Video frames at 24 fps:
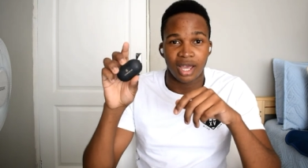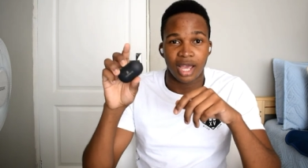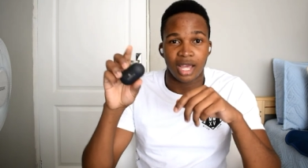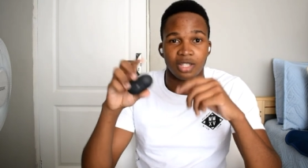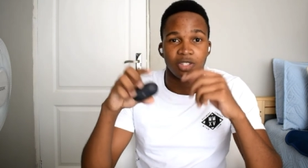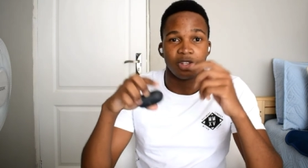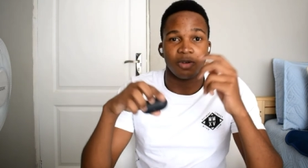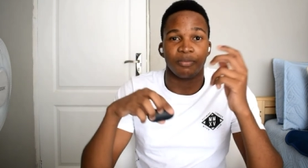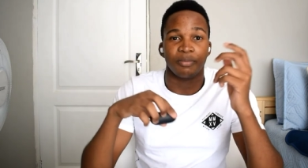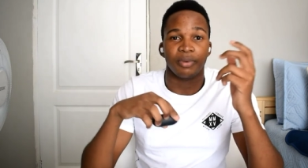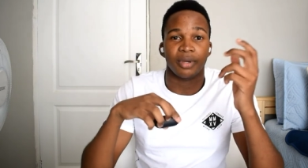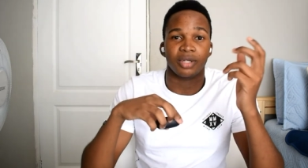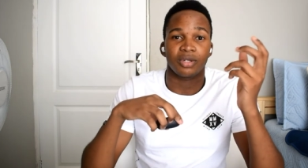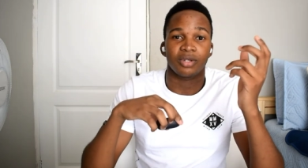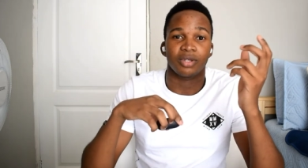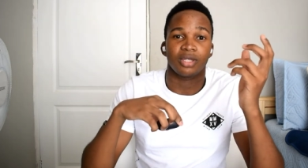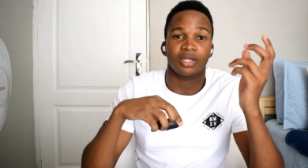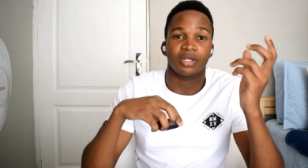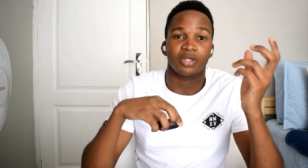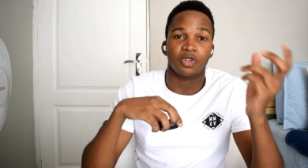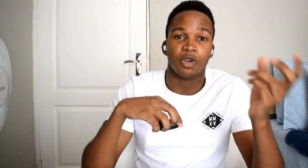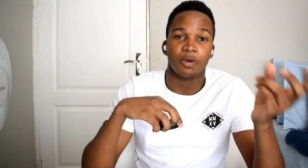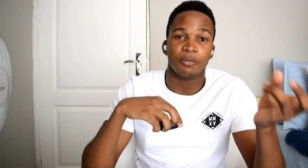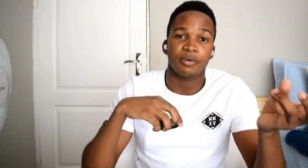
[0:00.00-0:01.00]
as compared to
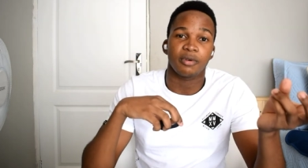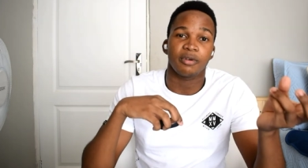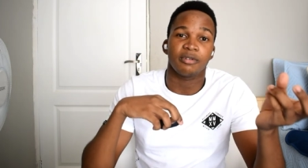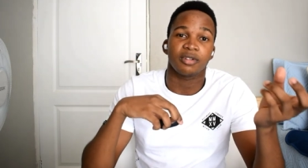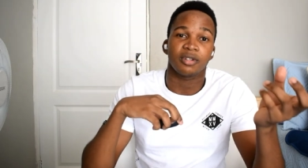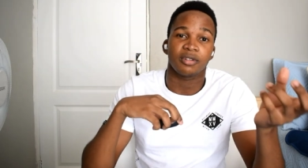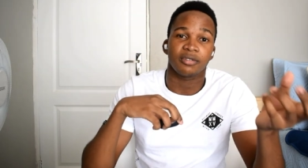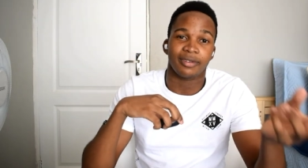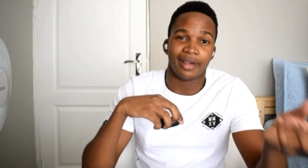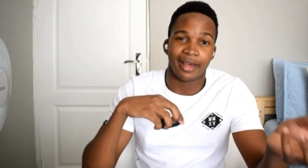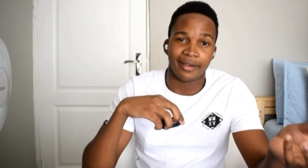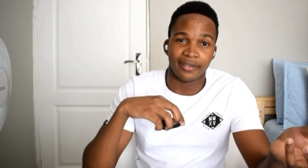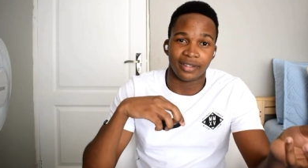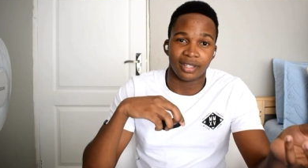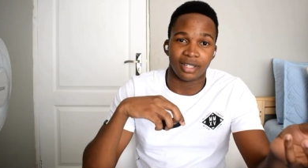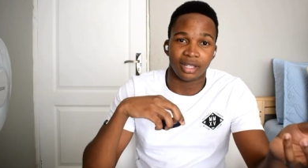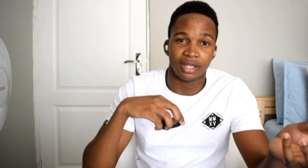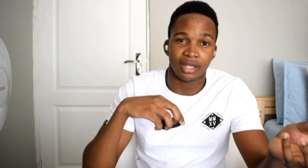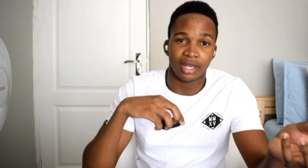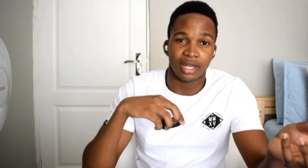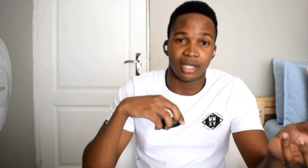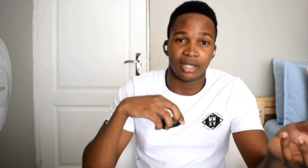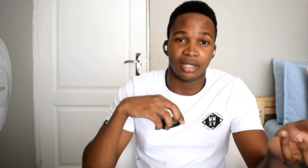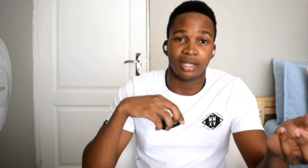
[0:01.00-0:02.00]
the Scorpio's five
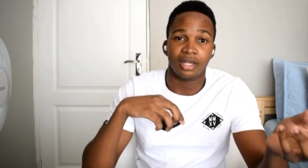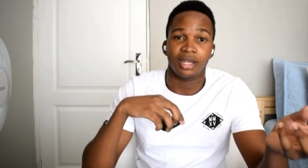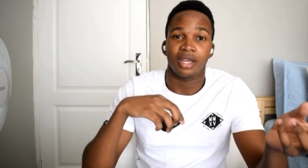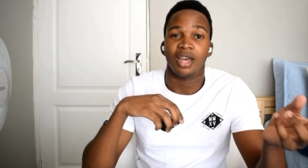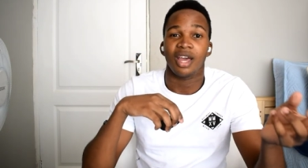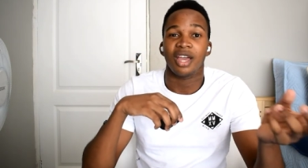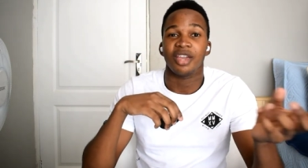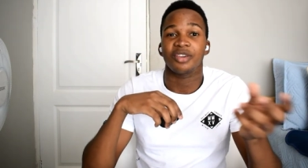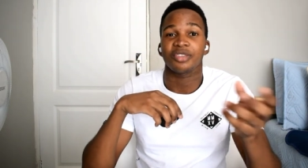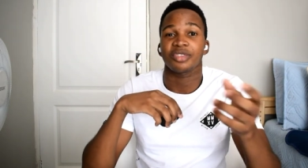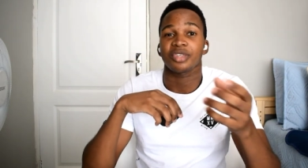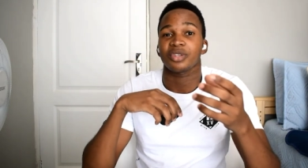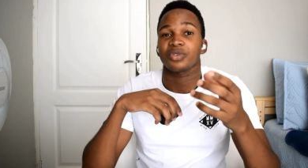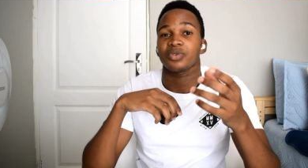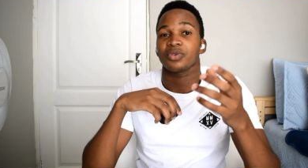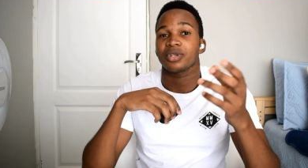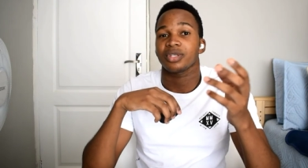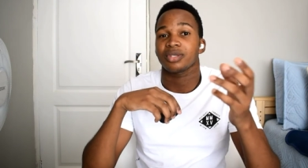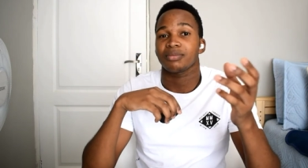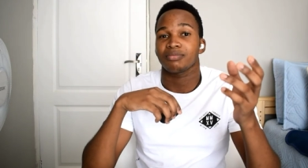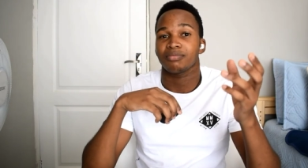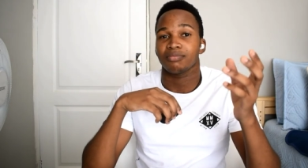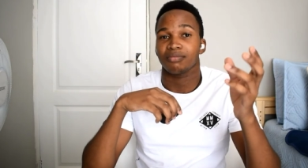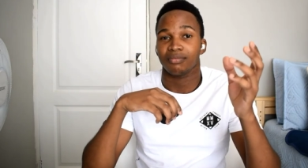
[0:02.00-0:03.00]
hundred rand, and you thought you
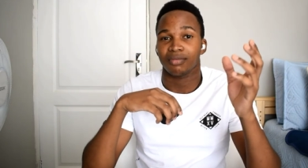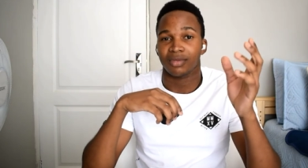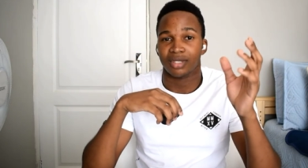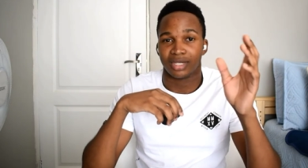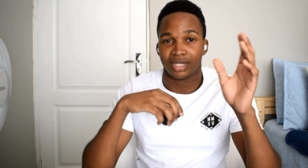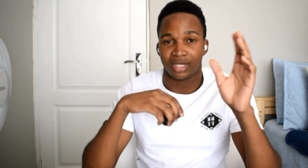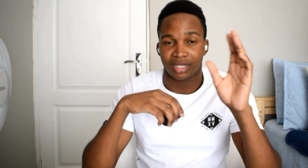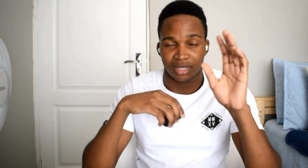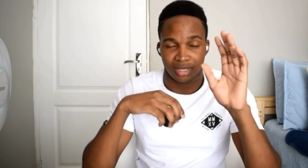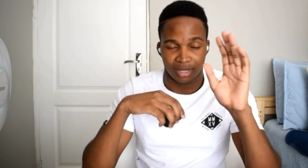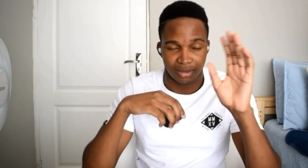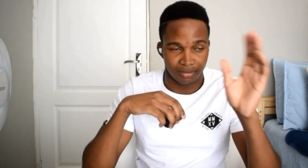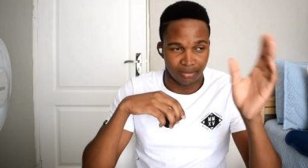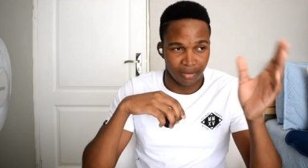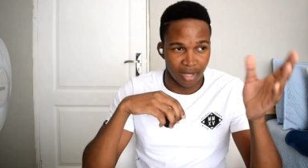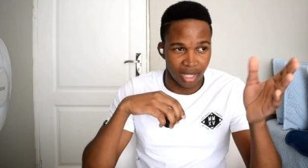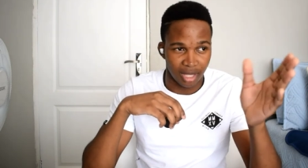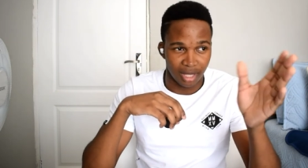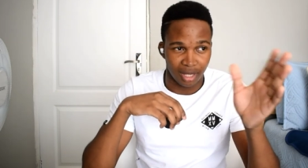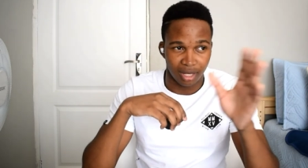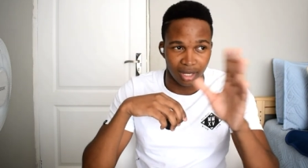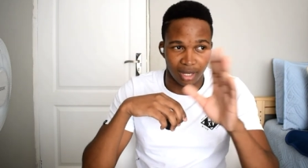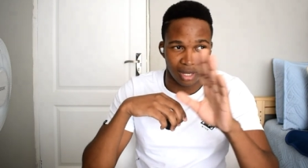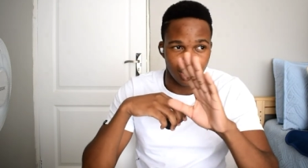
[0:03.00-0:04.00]
were
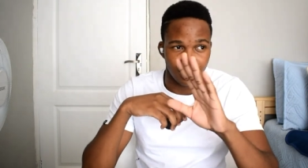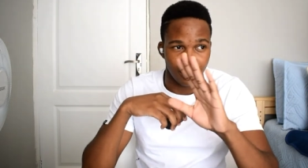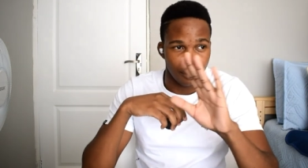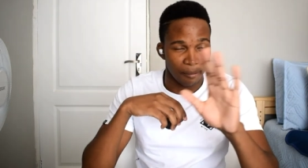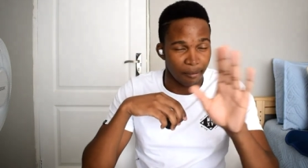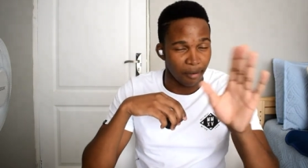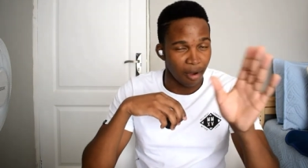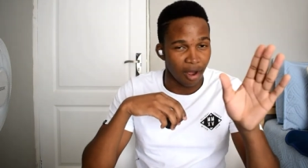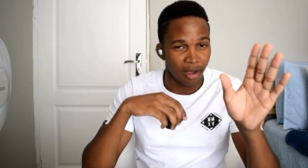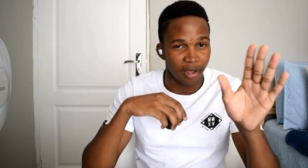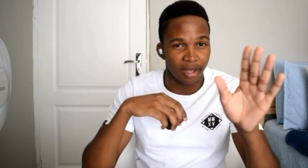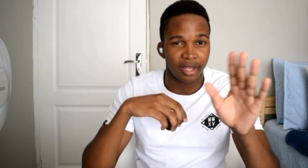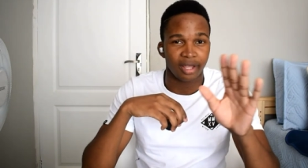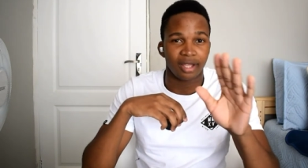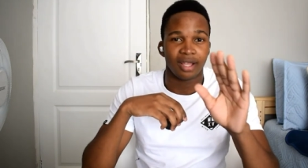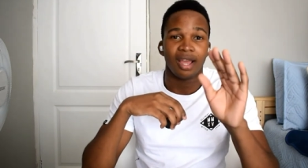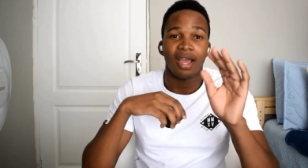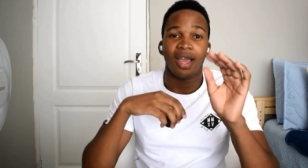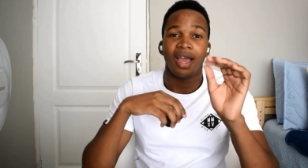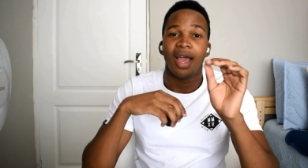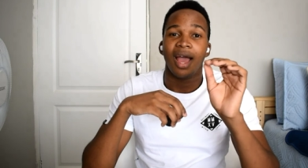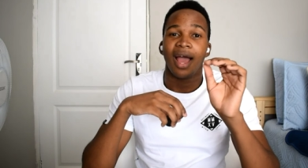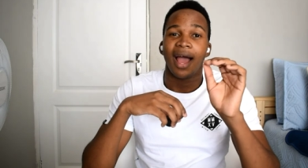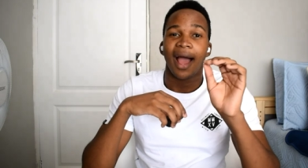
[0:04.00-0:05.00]
making a bargain.